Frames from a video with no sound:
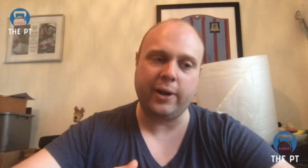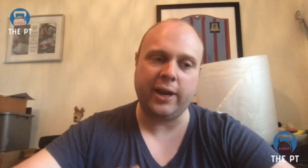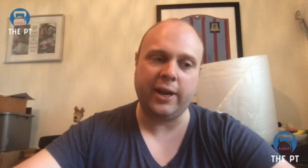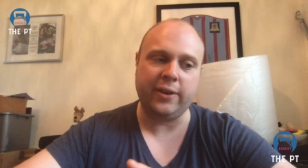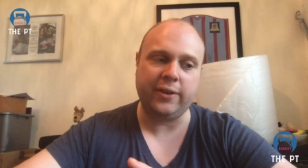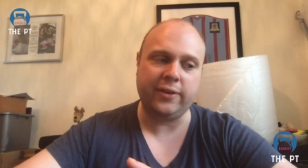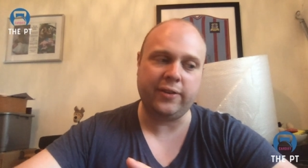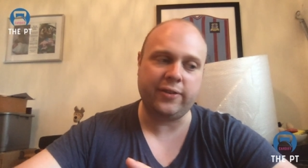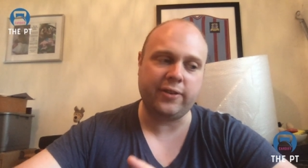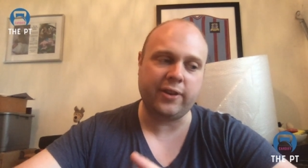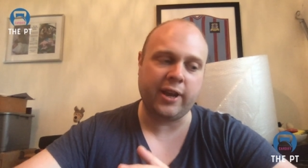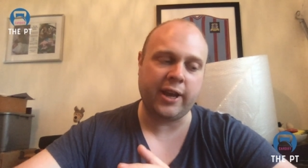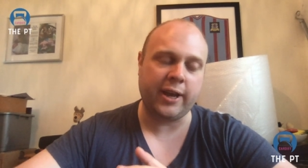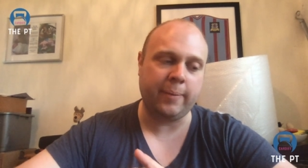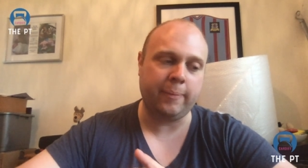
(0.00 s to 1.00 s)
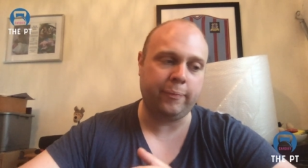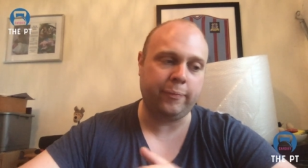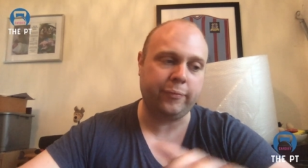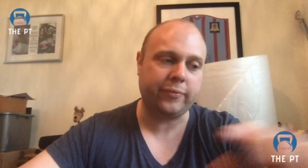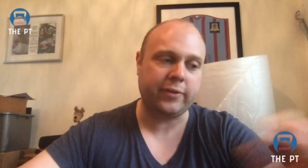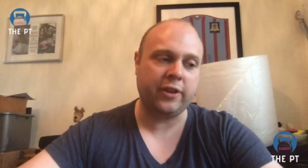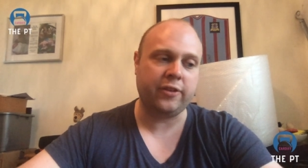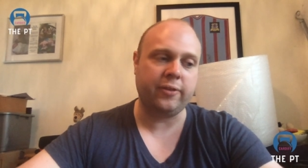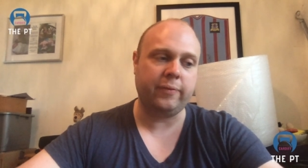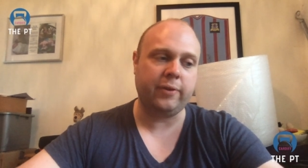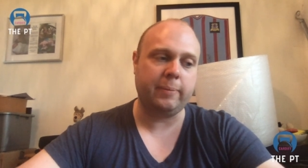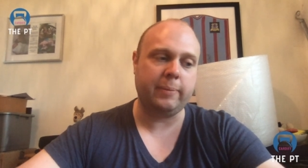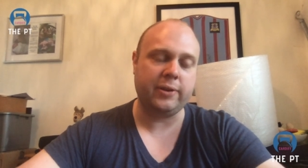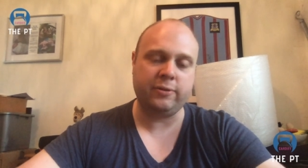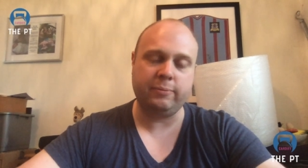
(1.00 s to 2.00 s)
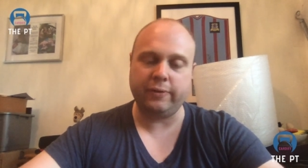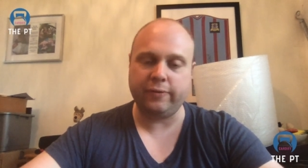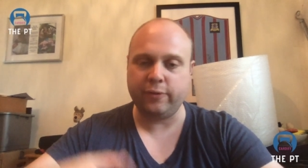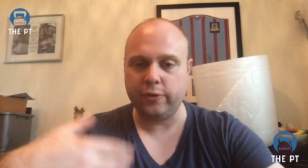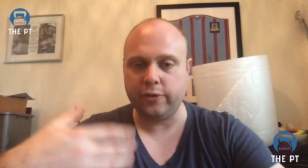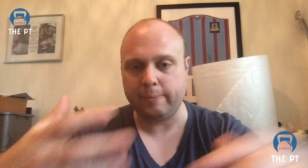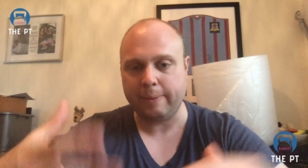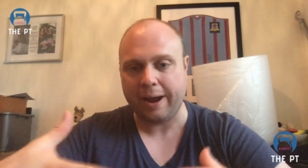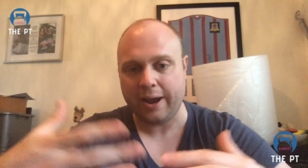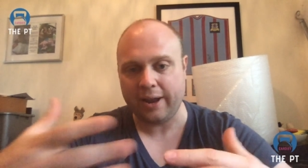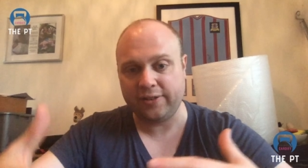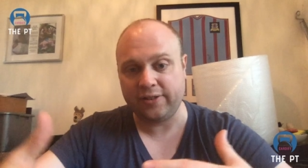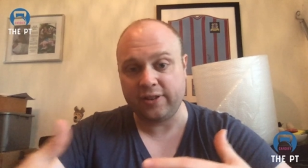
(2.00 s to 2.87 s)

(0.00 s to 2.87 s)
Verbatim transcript: and um, it's something I mentioned before, is about